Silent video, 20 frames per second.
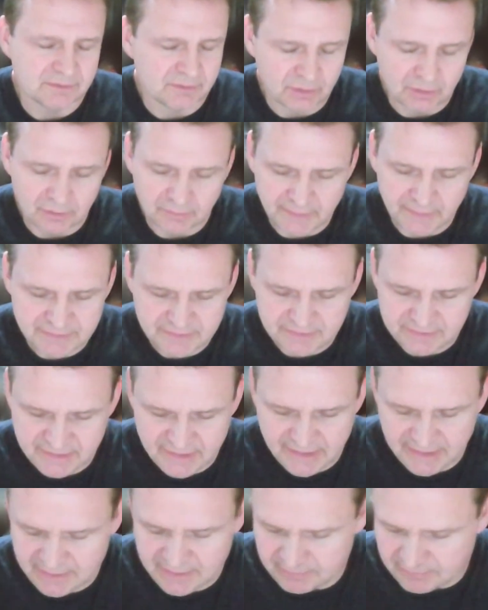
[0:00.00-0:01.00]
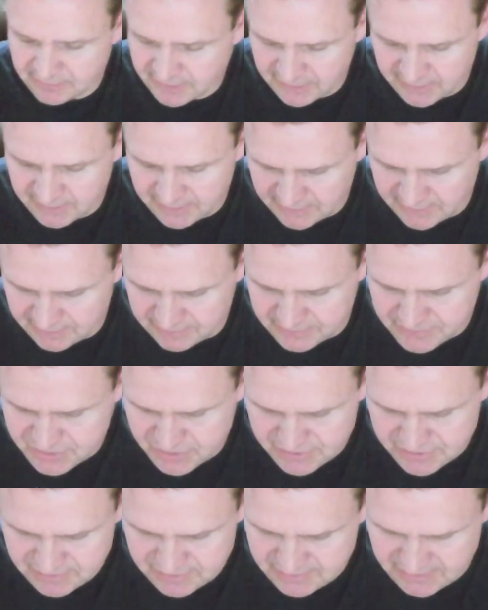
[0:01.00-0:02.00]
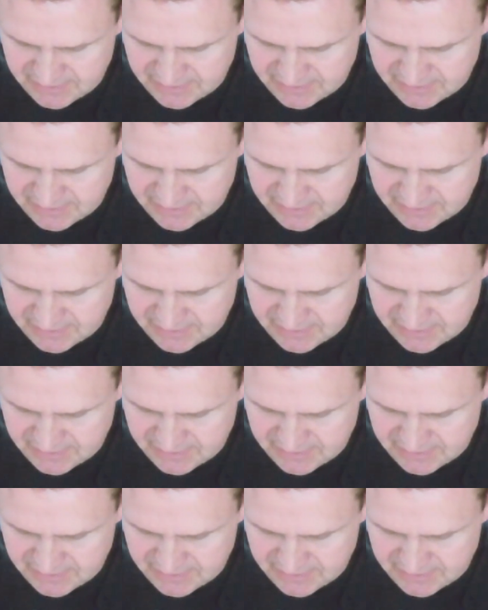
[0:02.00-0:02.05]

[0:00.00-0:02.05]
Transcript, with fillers: know, that's exactly right. And just